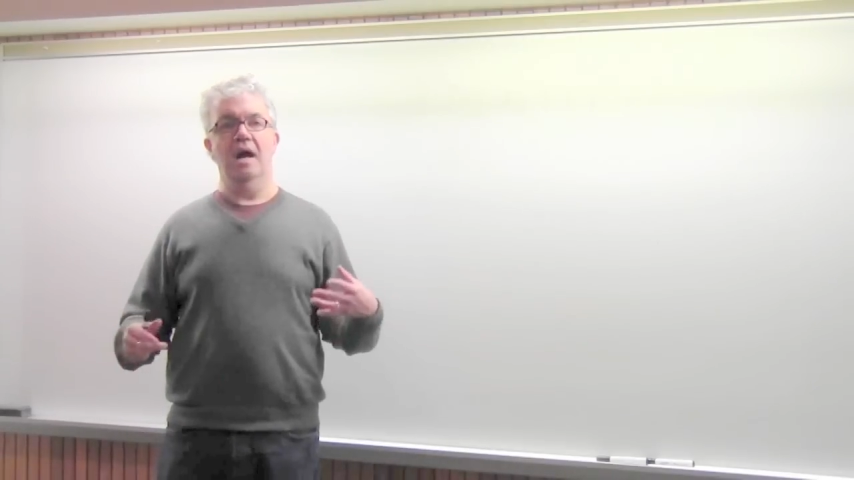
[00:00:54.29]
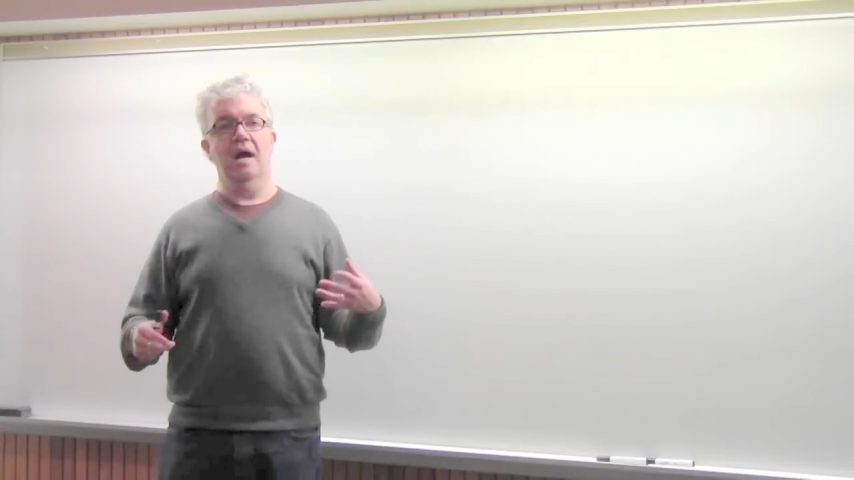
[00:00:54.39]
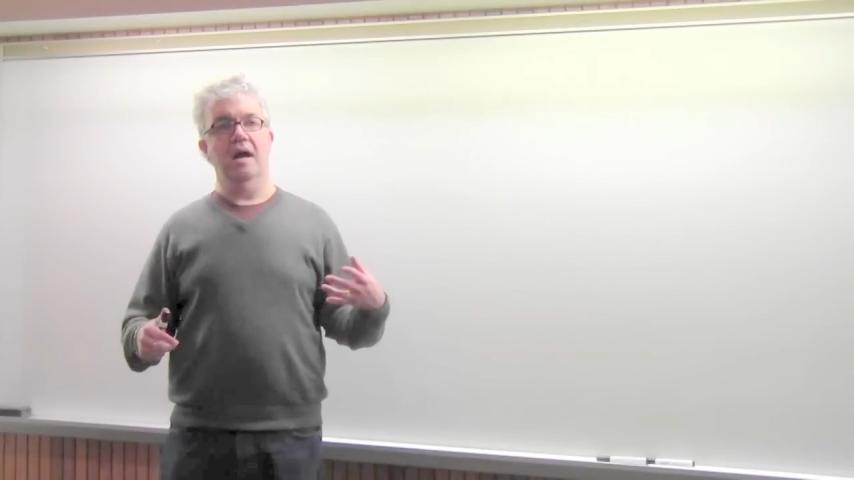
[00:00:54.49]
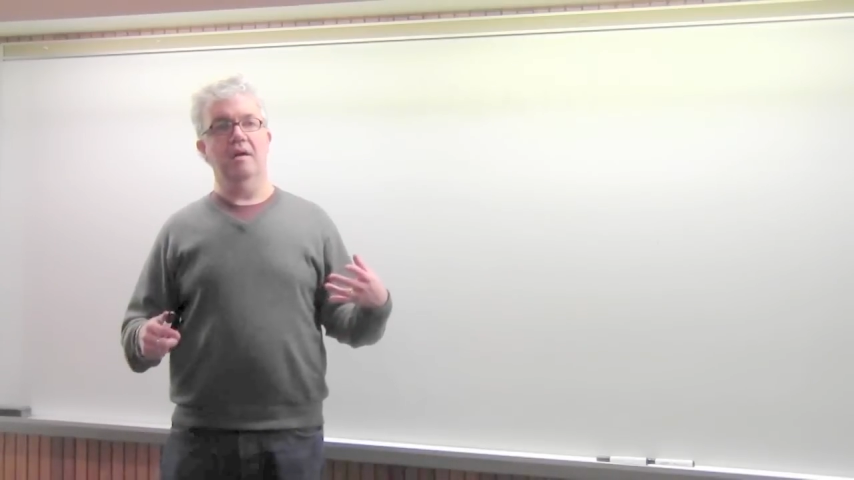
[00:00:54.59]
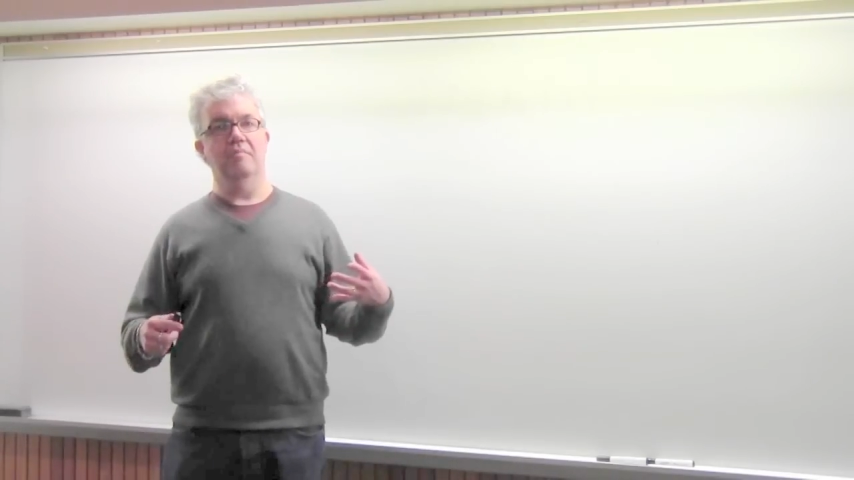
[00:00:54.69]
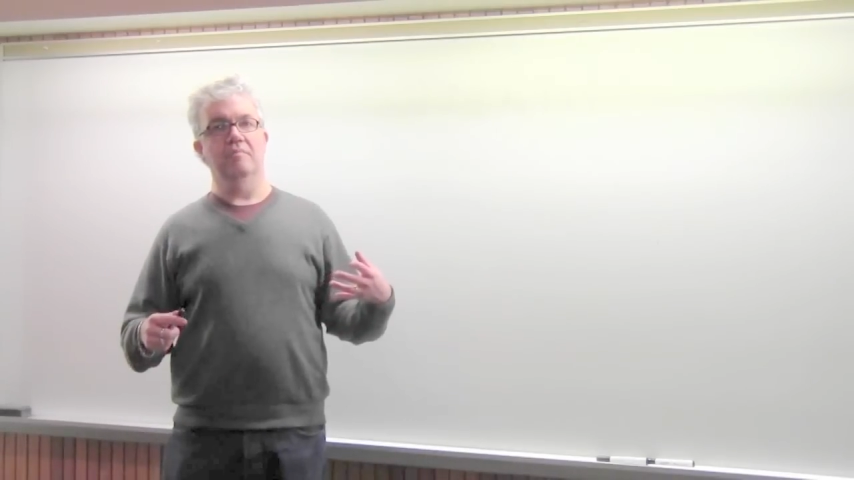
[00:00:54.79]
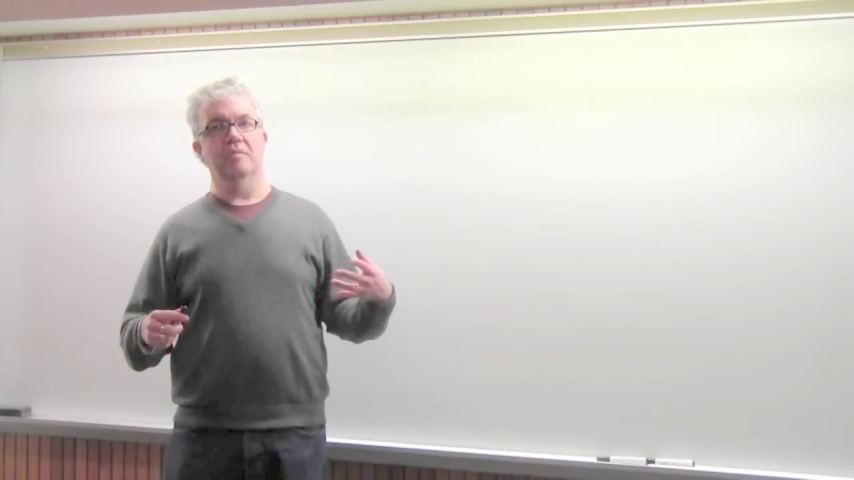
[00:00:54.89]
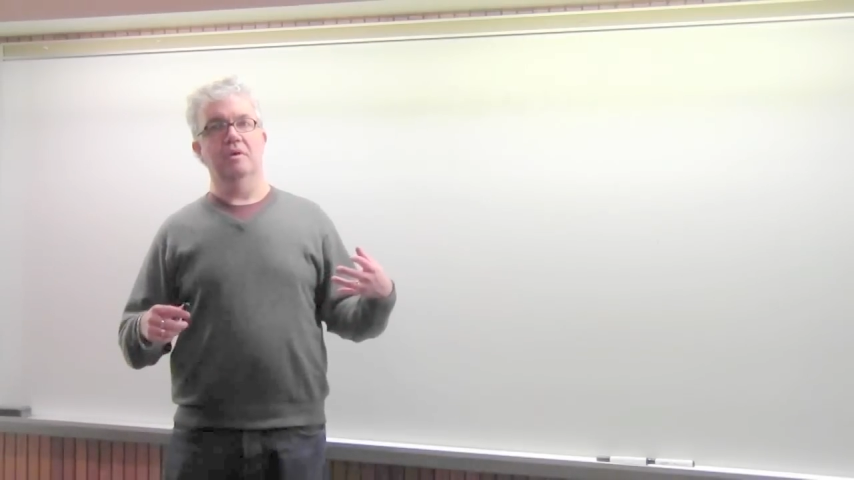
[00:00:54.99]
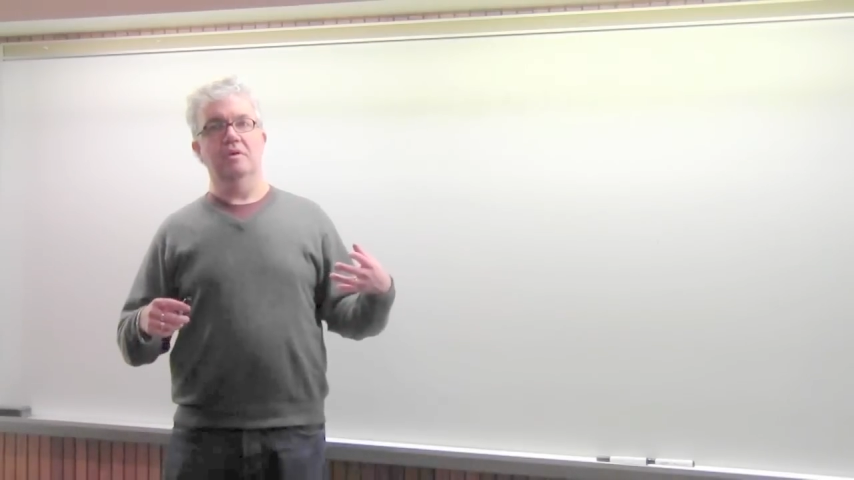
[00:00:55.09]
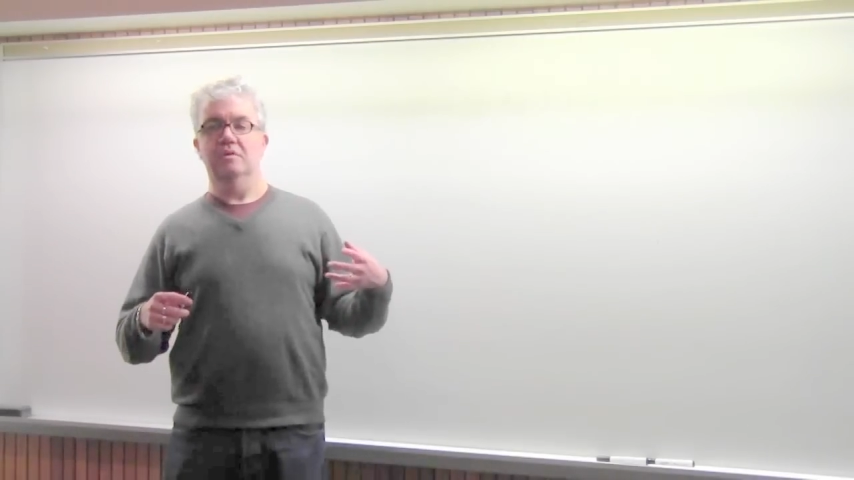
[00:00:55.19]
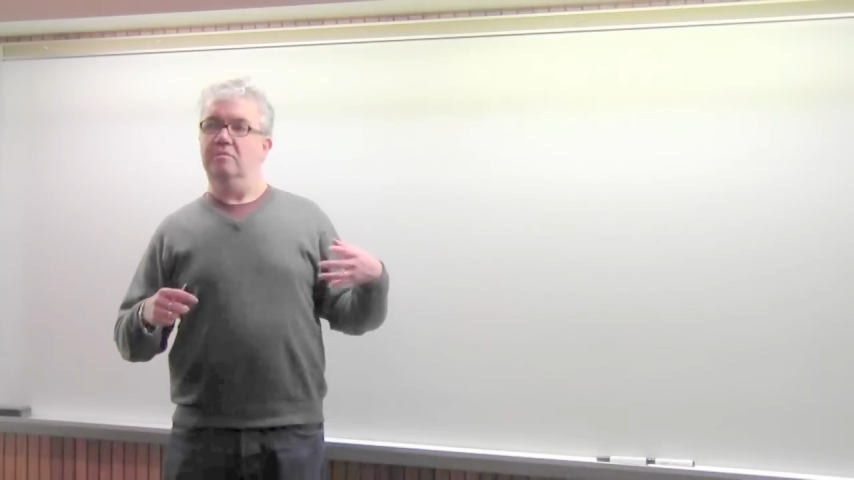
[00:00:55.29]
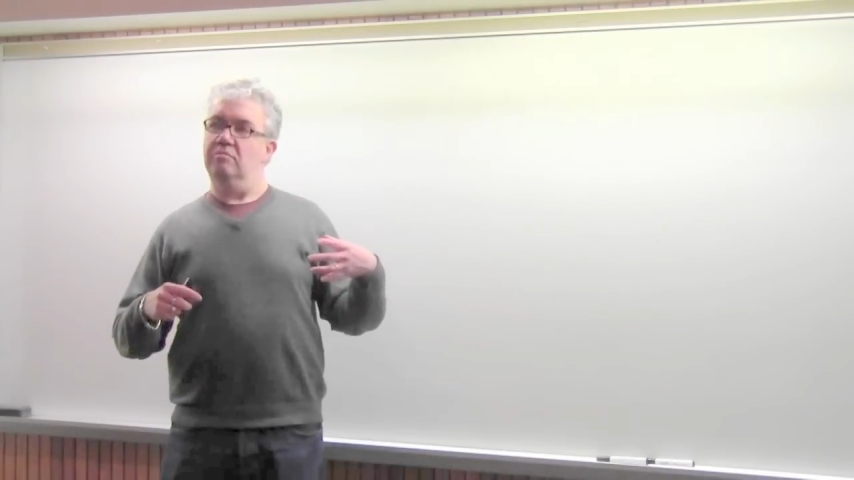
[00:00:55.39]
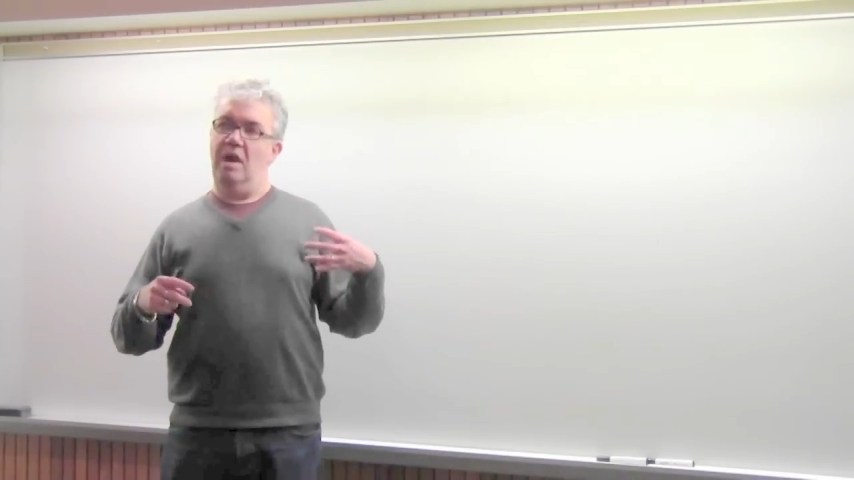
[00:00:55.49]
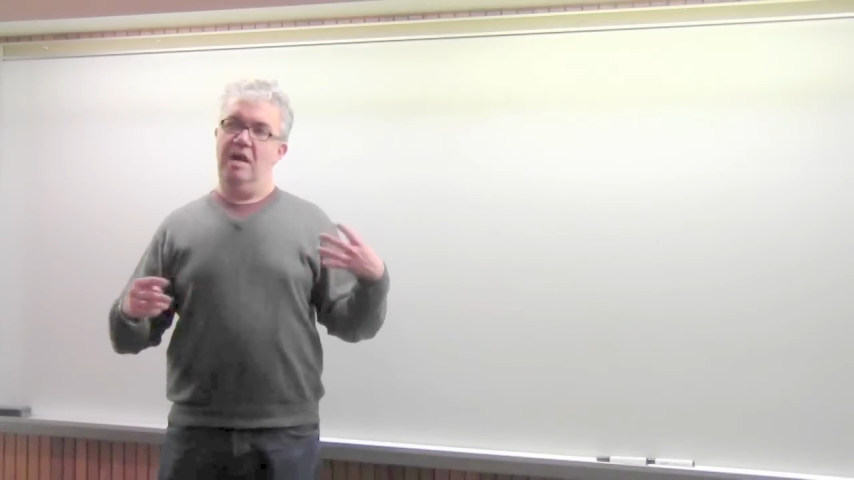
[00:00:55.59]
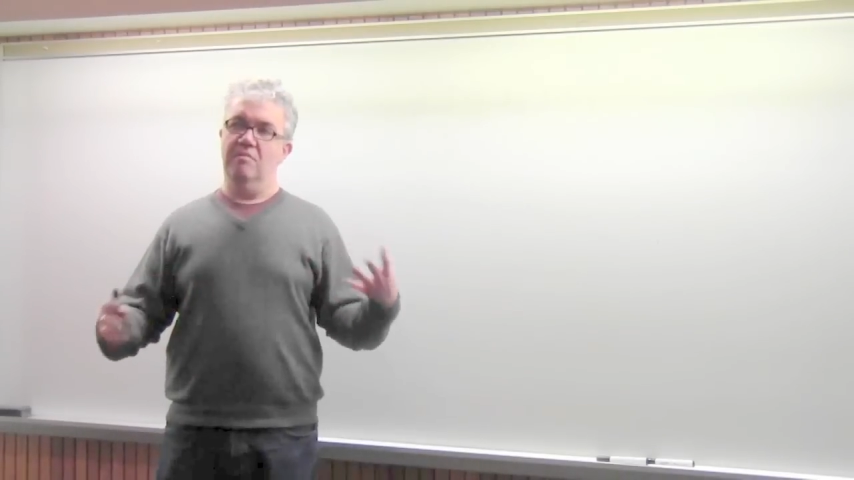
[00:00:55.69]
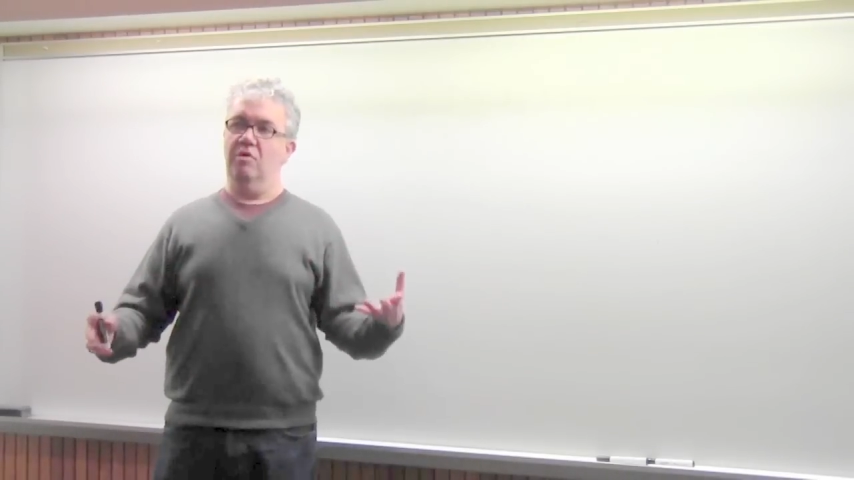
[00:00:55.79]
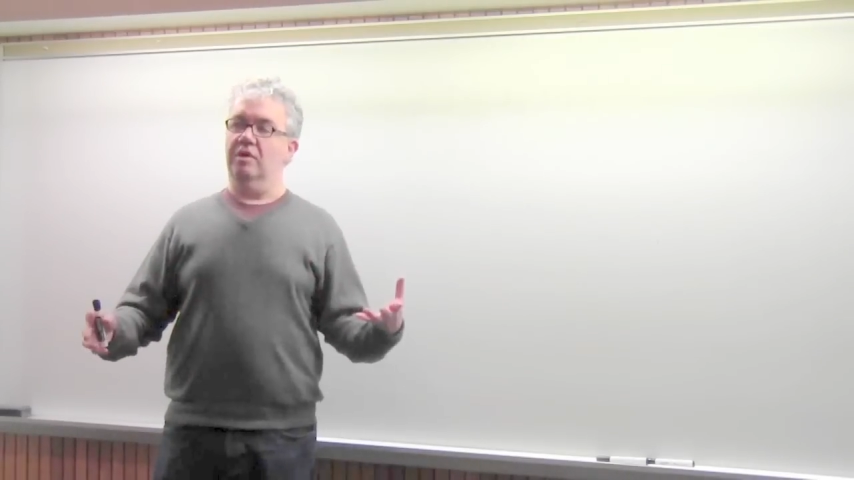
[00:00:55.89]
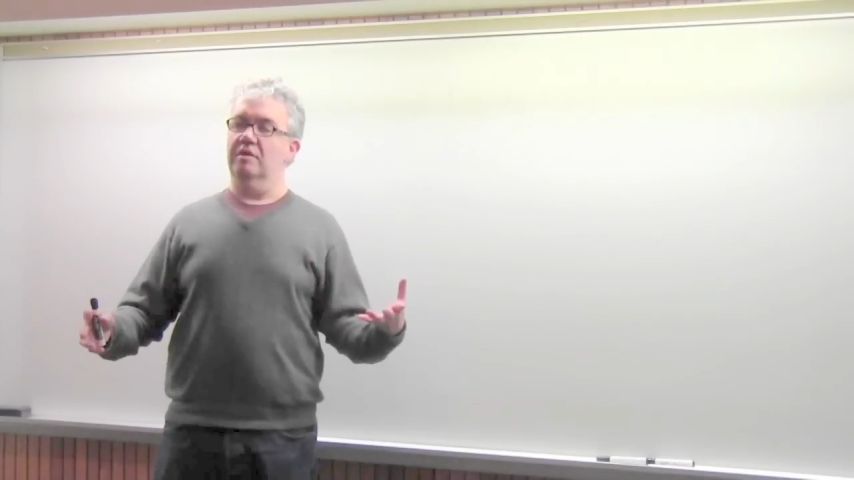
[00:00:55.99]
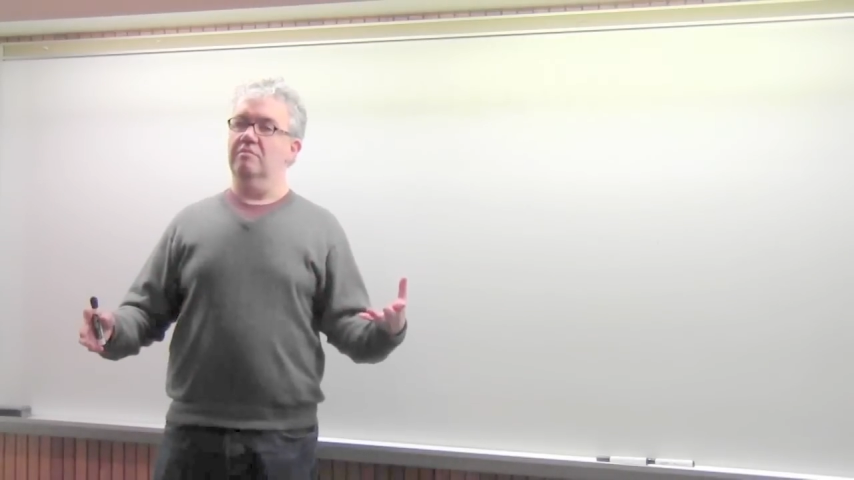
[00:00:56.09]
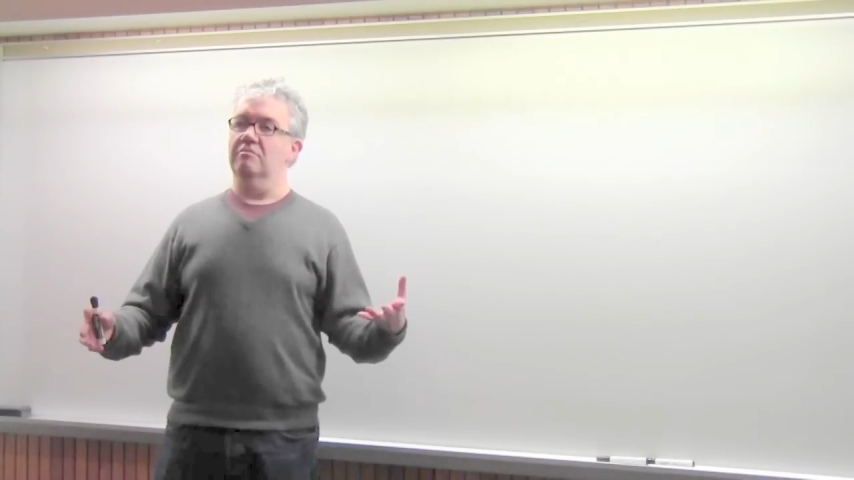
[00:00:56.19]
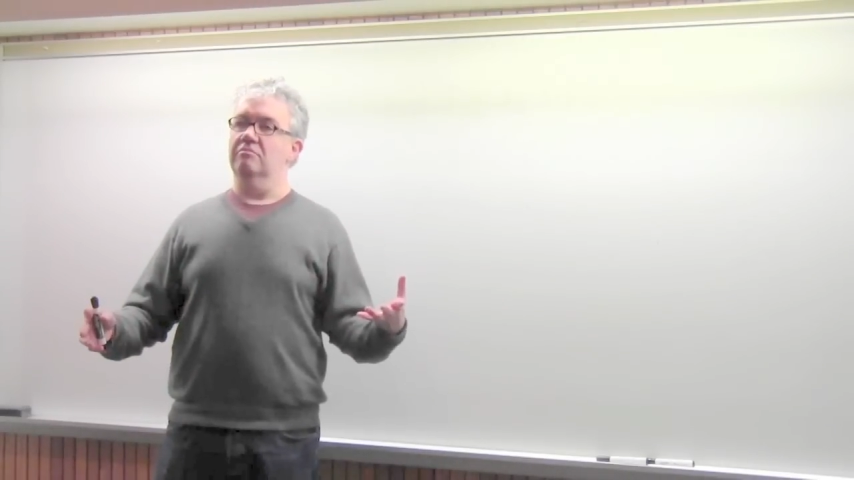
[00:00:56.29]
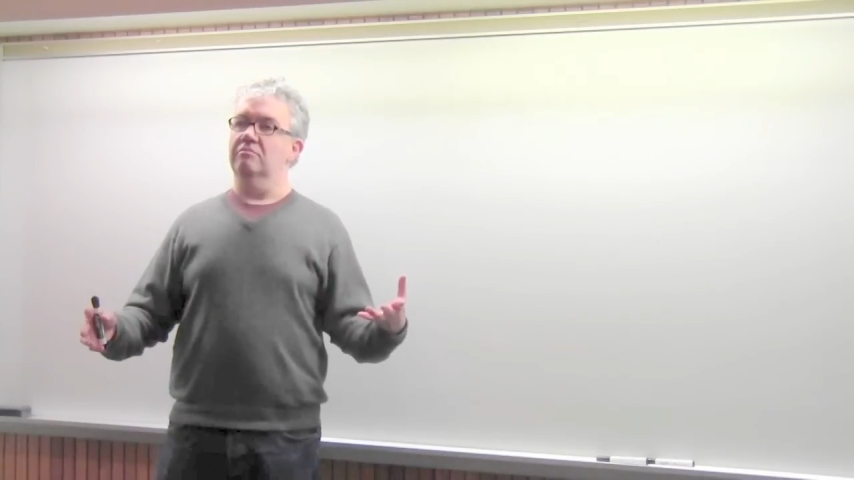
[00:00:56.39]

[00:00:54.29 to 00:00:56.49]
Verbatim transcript: I'm Brian Morgan